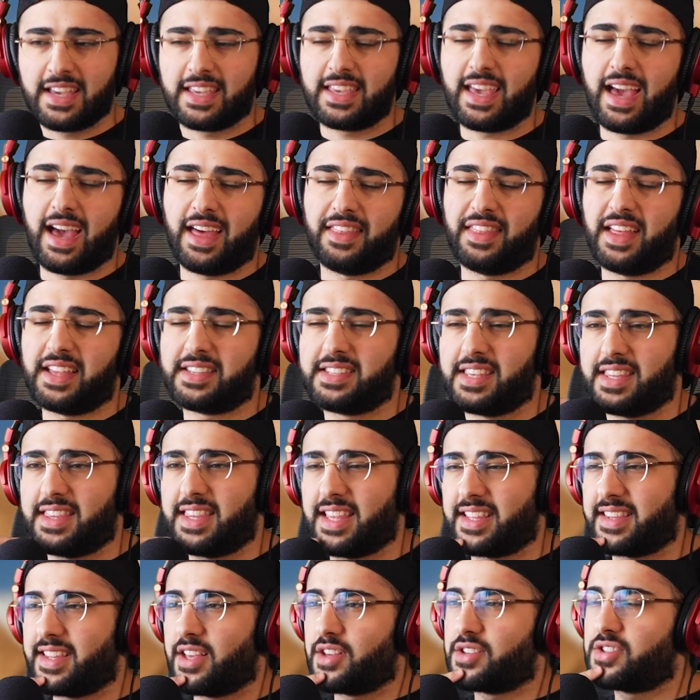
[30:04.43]
Yeah. That's the
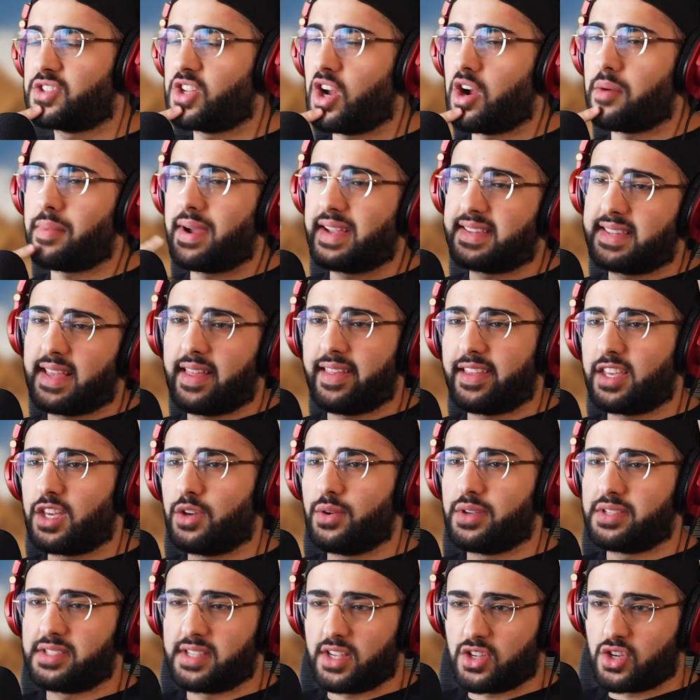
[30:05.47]
thing. They'll start by telling
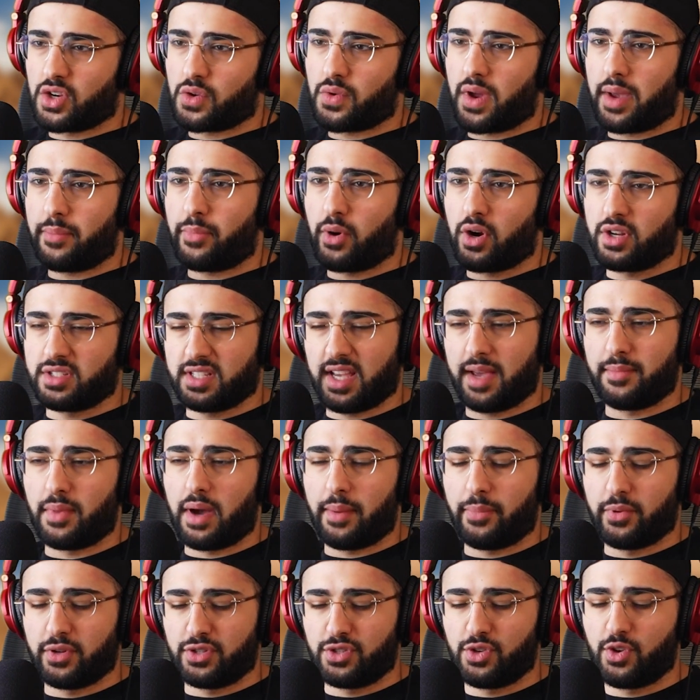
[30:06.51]
you it's such a great part time
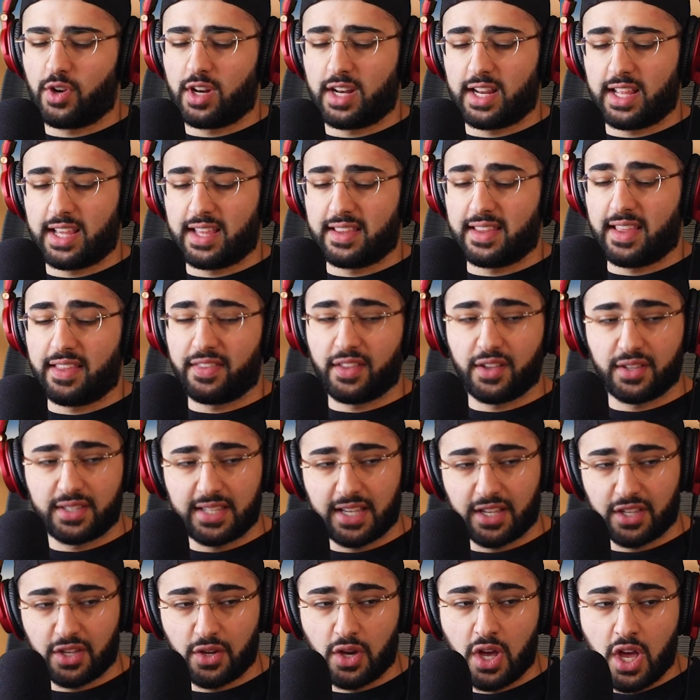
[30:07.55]
opportunity. And then they'll
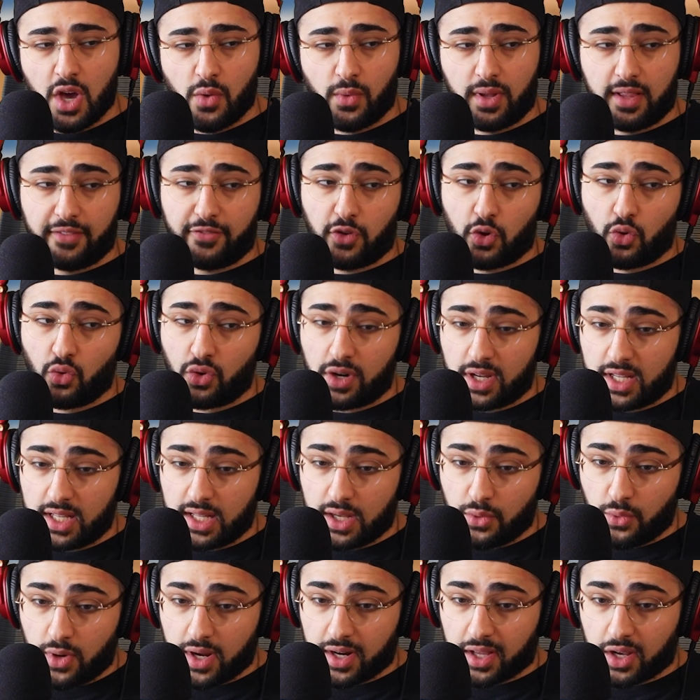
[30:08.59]
tell you, well, if you
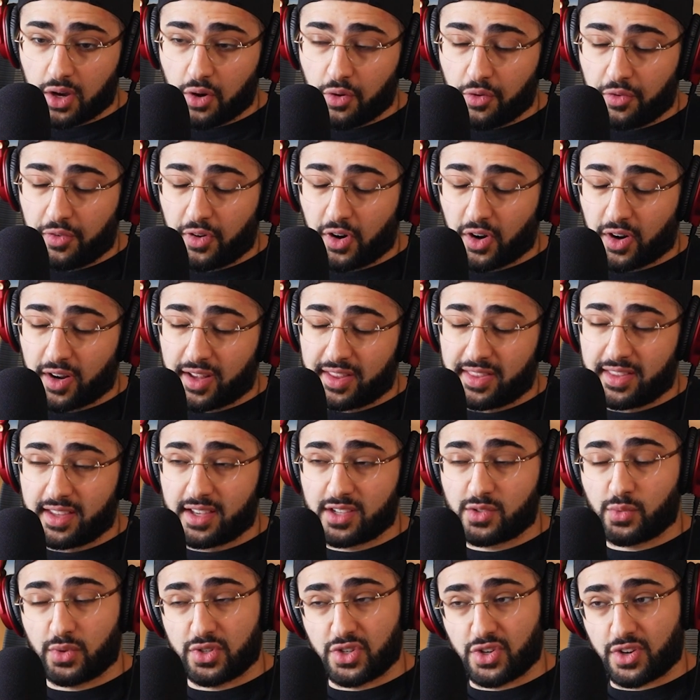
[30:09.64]
really want to go far in
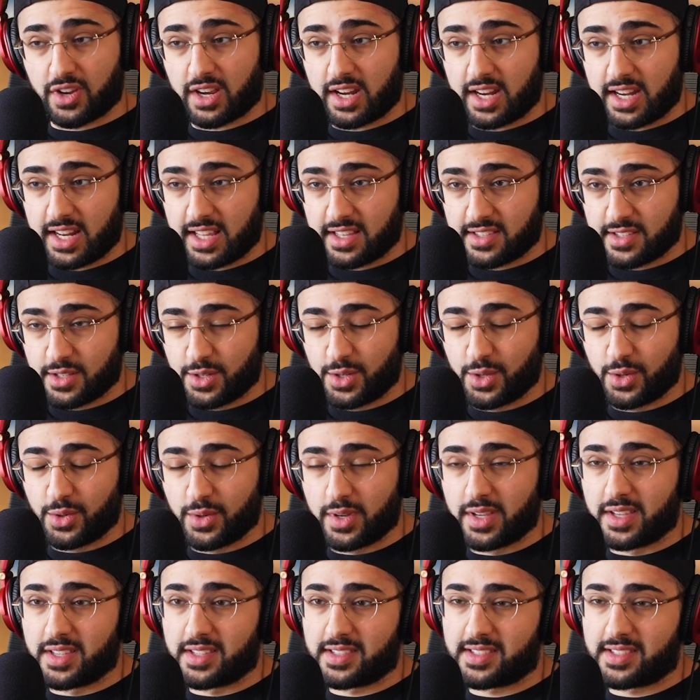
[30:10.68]
this, what you're going to need to
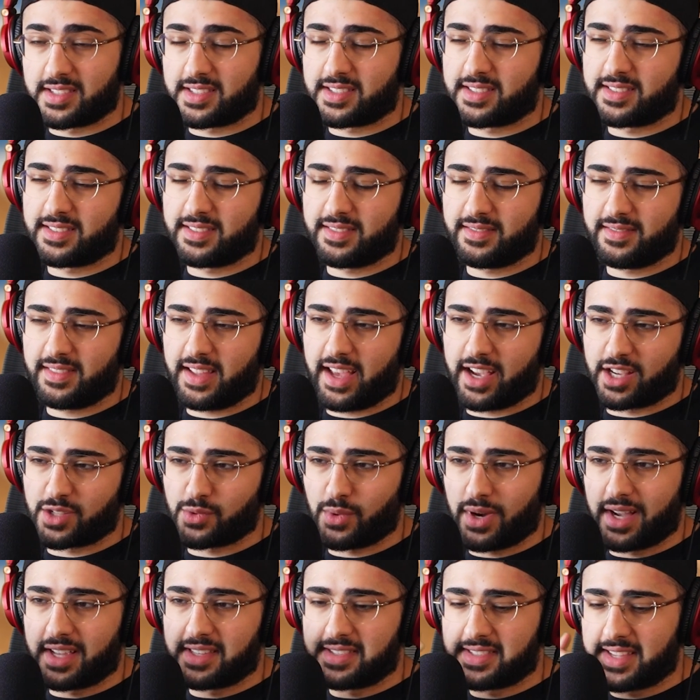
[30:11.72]
do is X,
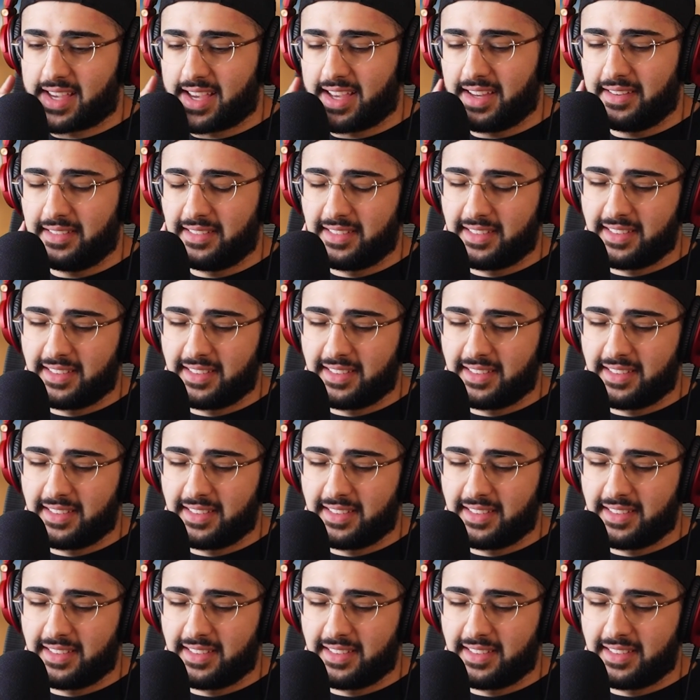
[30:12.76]
Y, and Z.